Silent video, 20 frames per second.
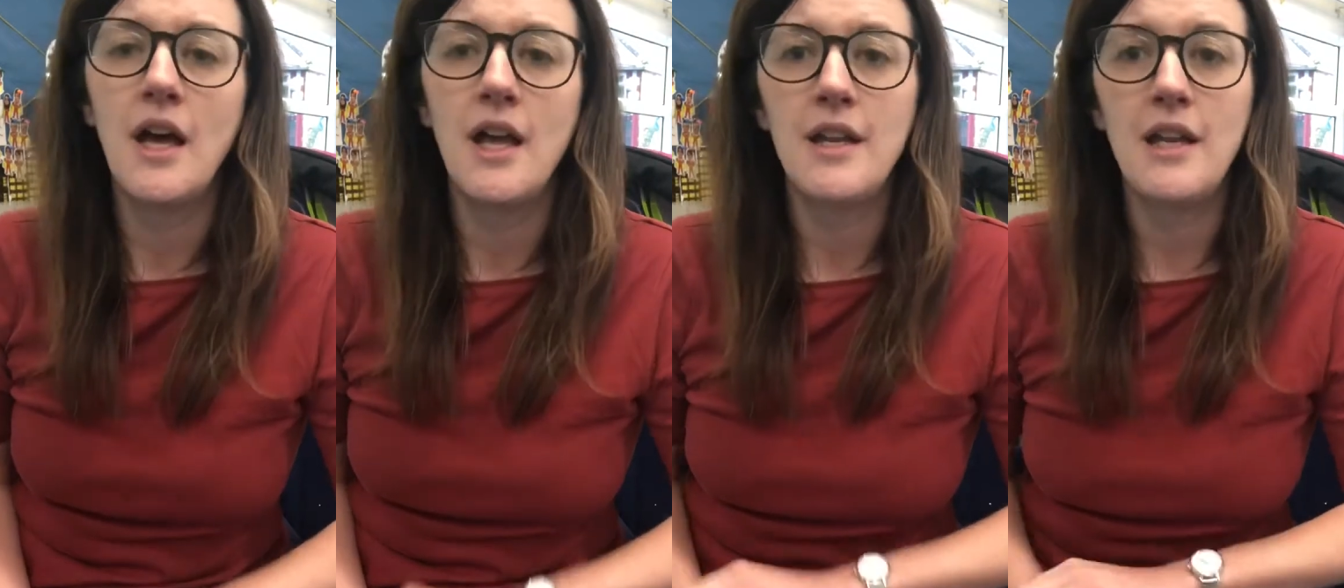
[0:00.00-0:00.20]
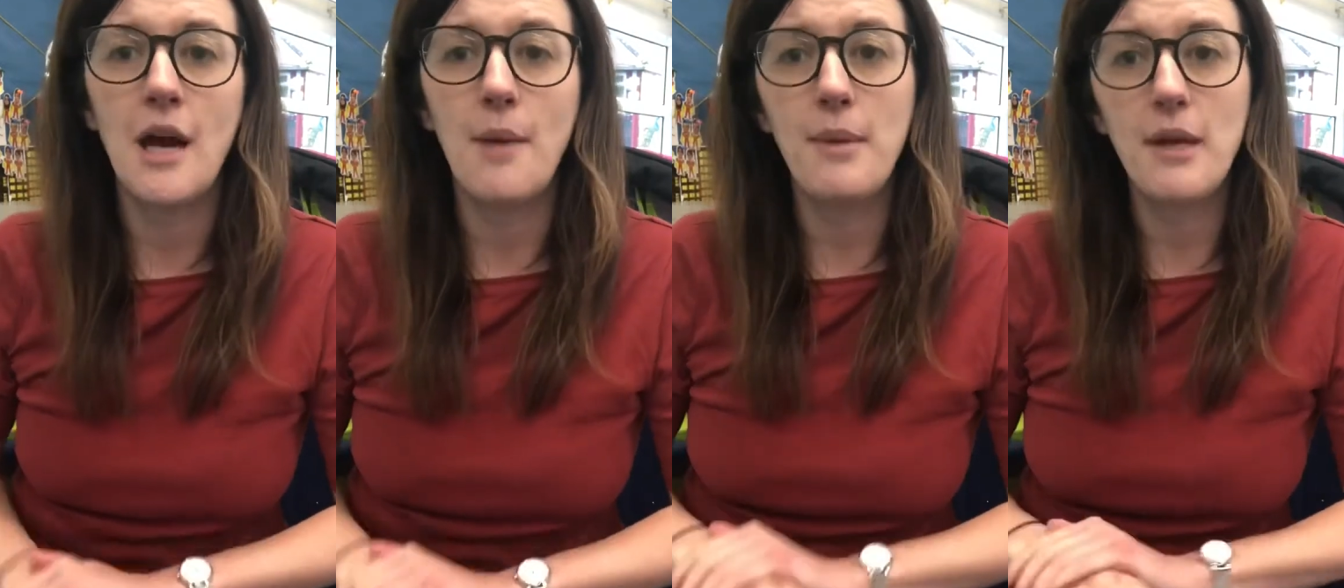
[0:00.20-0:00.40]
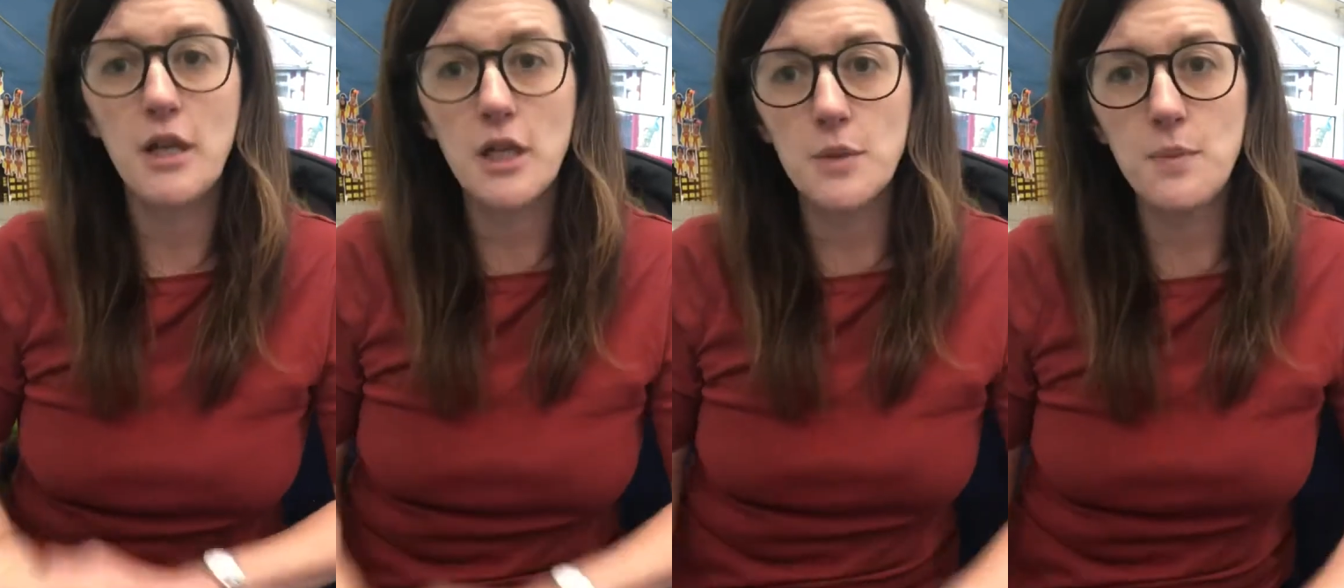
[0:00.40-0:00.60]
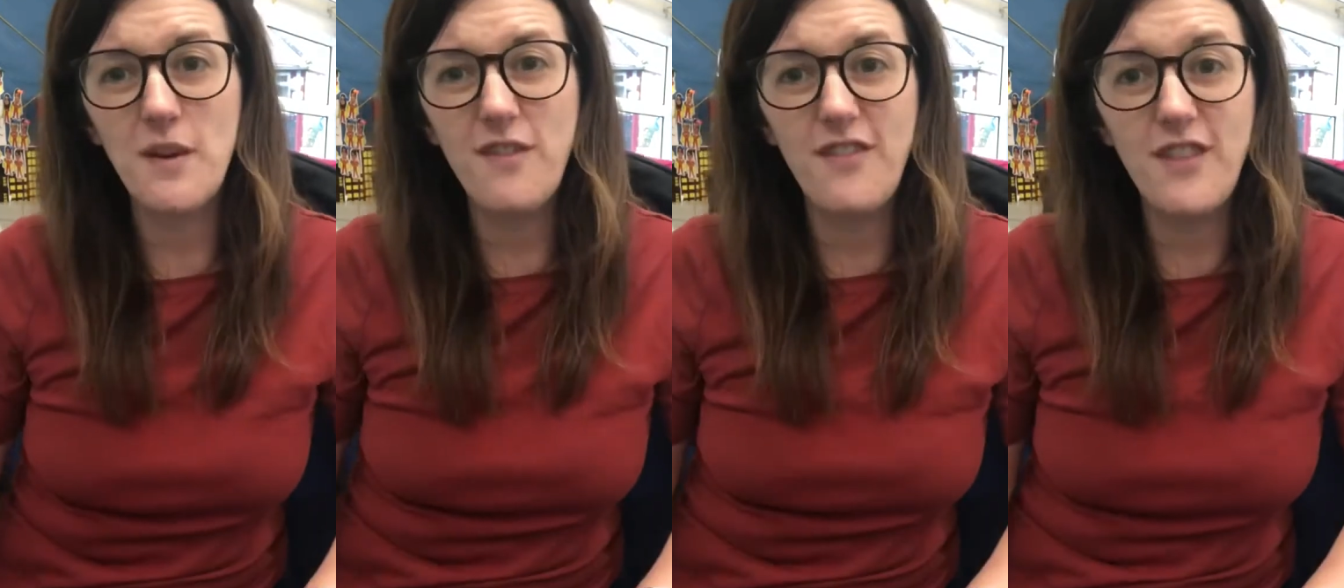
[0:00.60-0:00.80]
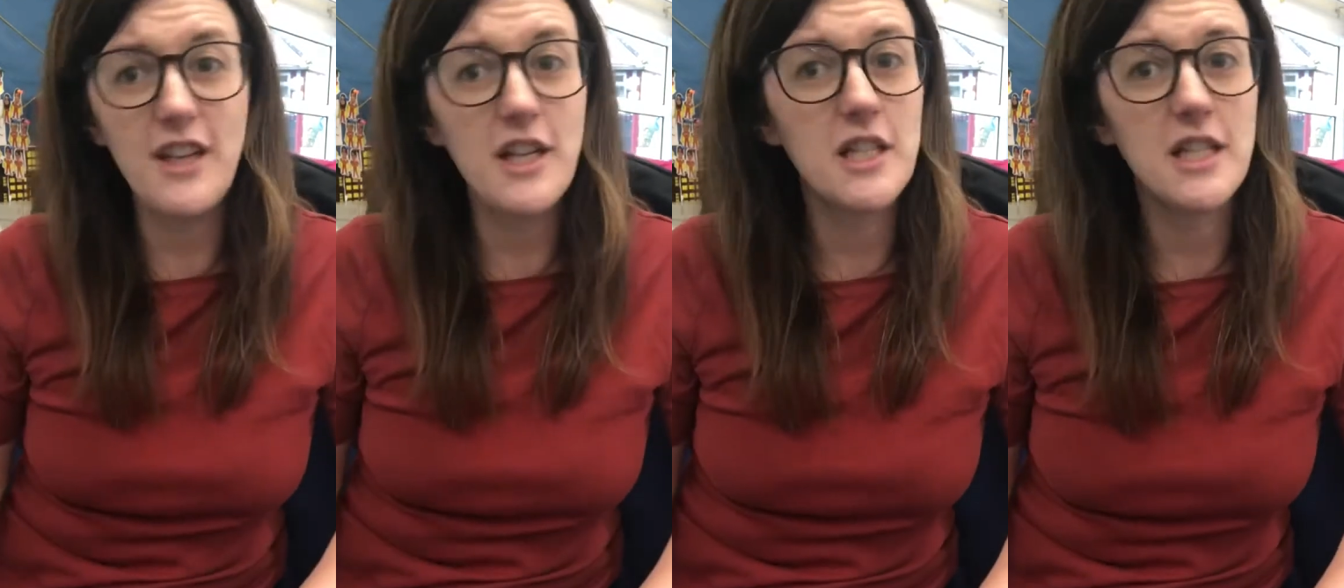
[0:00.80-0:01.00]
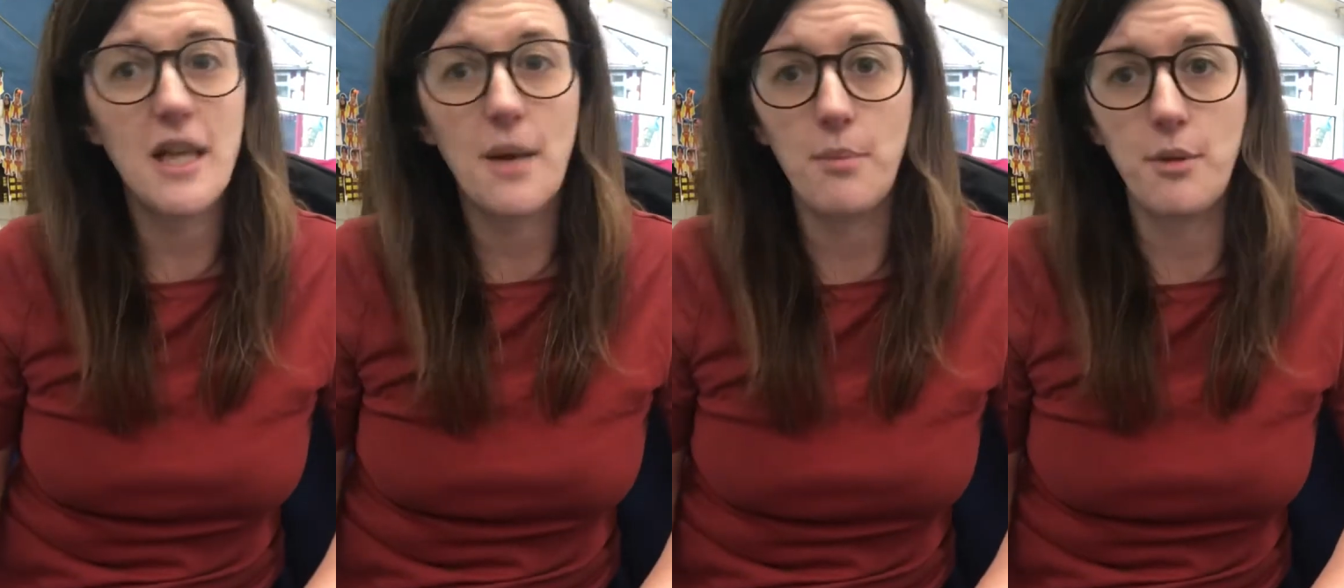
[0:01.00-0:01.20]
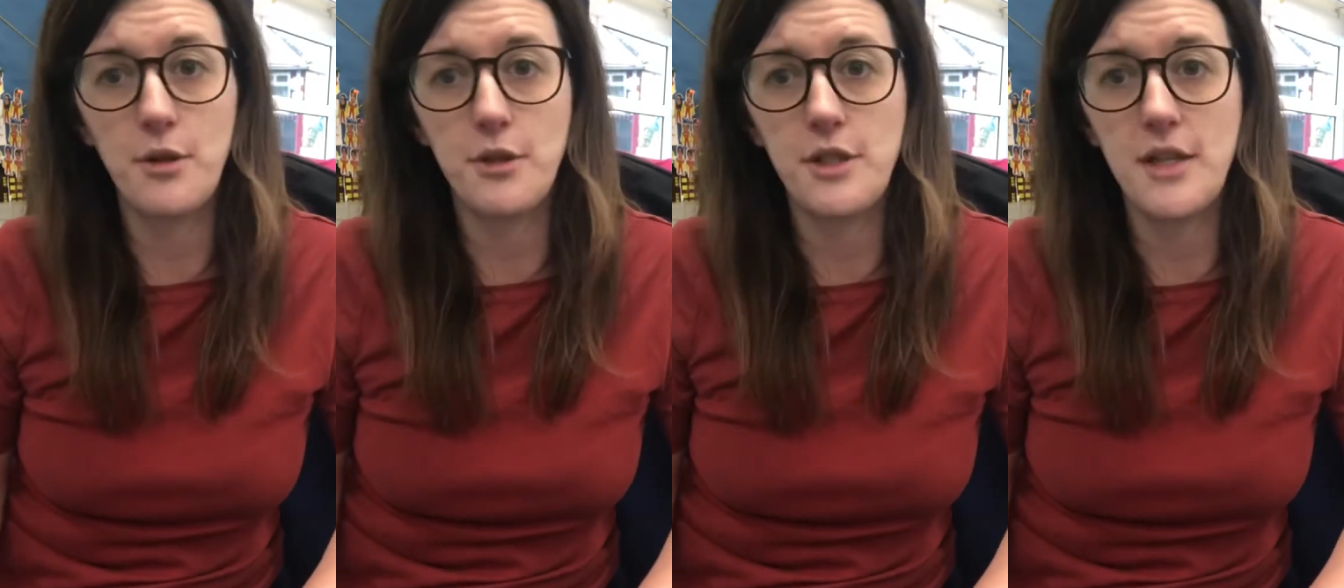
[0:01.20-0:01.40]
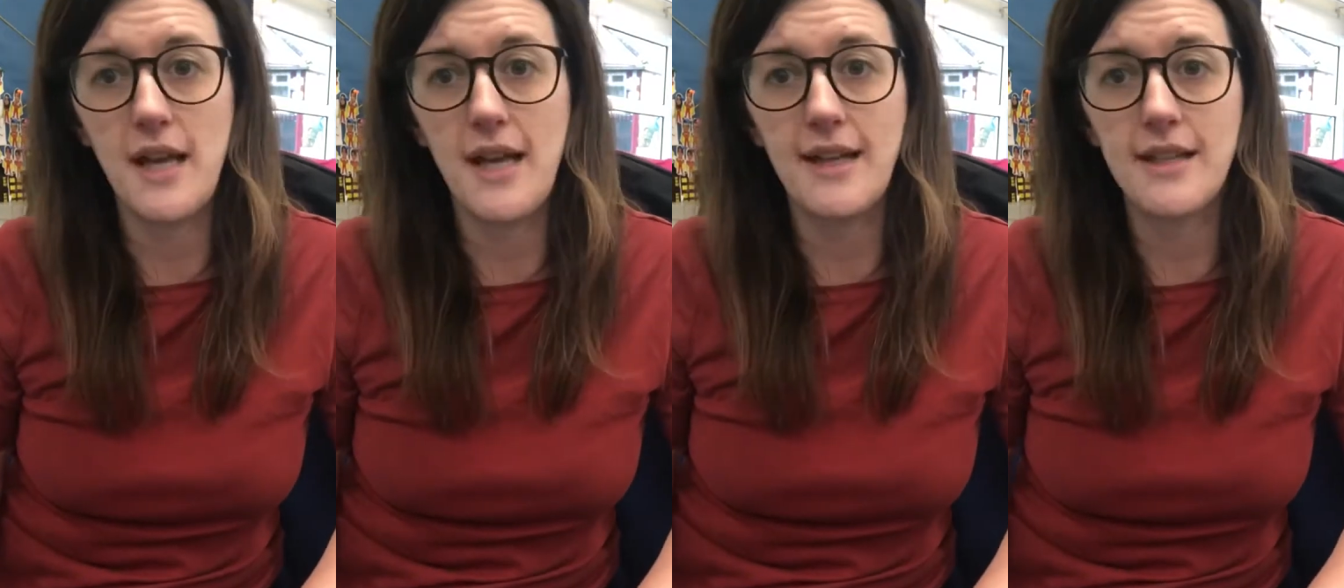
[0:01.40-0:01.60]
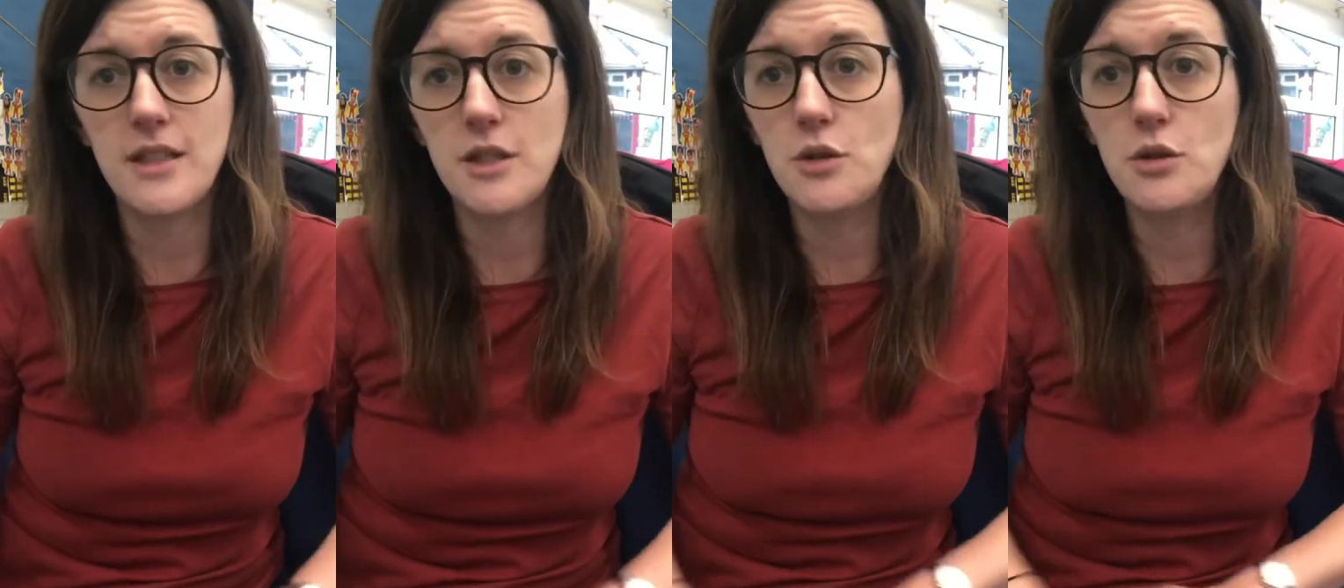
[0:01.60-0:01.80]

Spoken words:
Now, because we finished that project